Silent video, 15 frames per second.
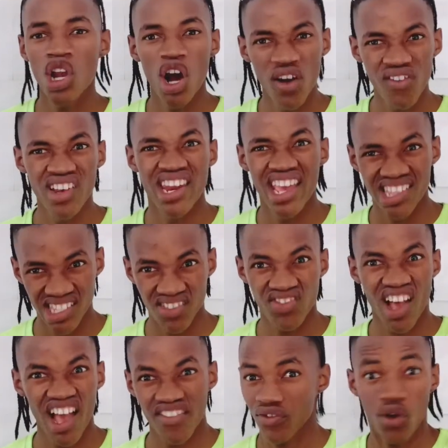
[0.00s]
over
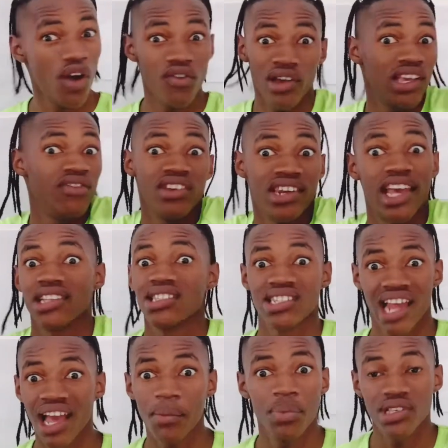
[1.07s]
95, over even
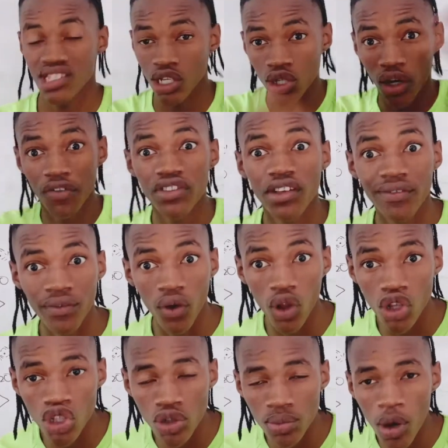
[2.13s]
99% of the
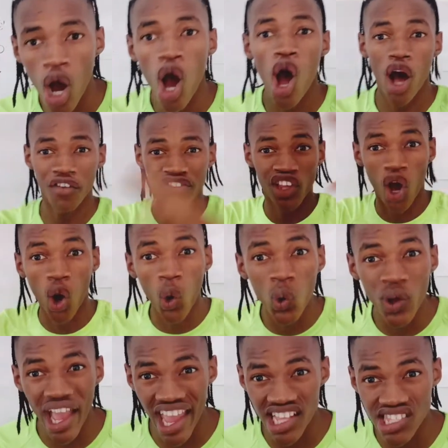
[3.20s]
volume of the whole
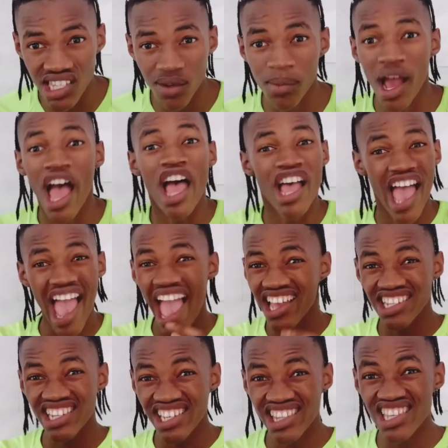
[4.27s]
atom. And
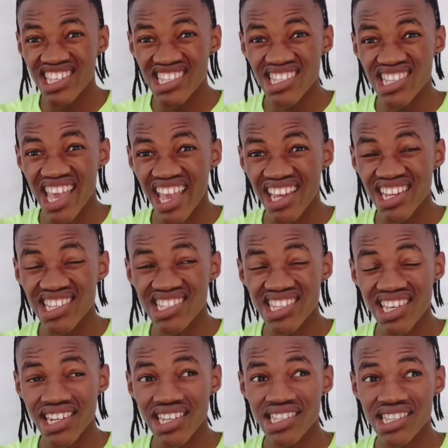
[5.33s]
it is
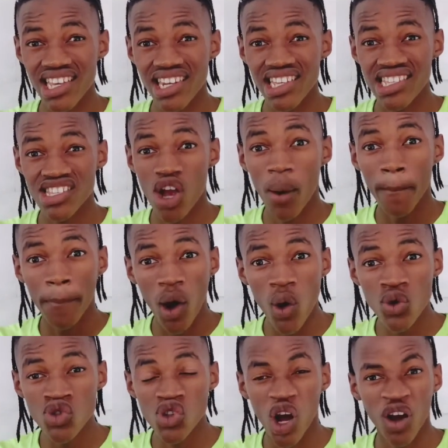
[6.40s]

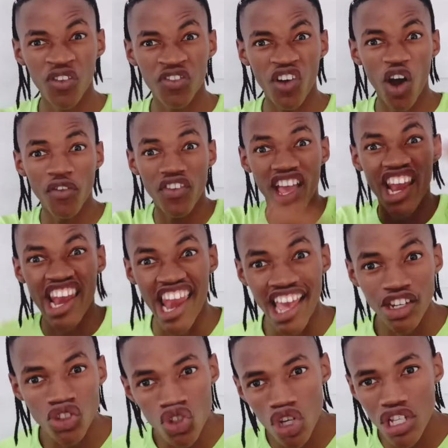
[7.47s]
composed of
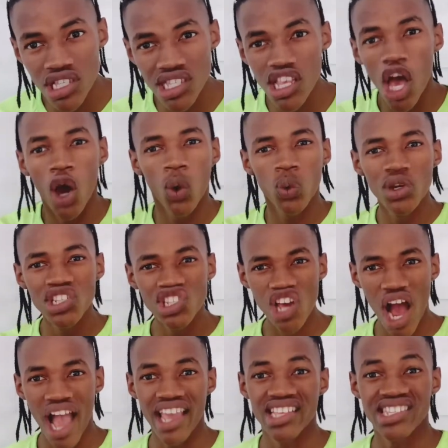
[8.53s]
electrons, which
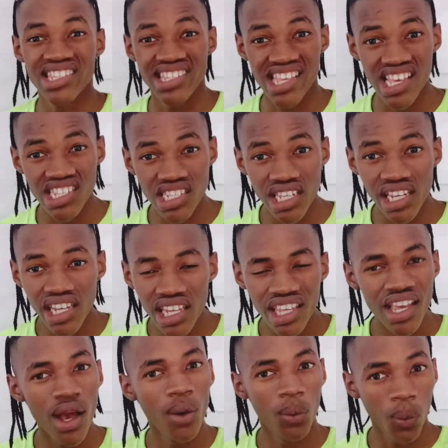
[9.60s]
are essentially
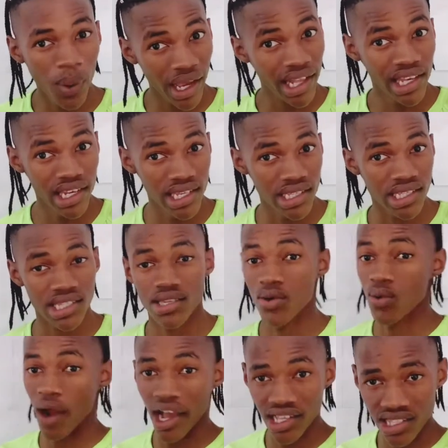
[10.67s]
weightless,
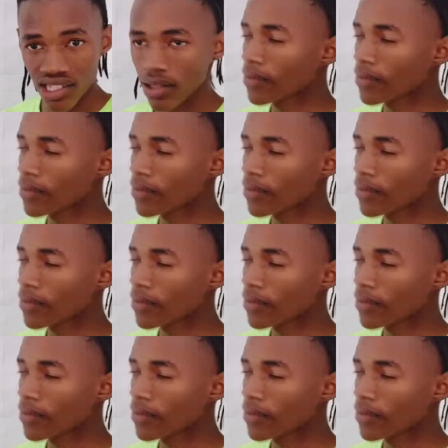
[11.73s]
right?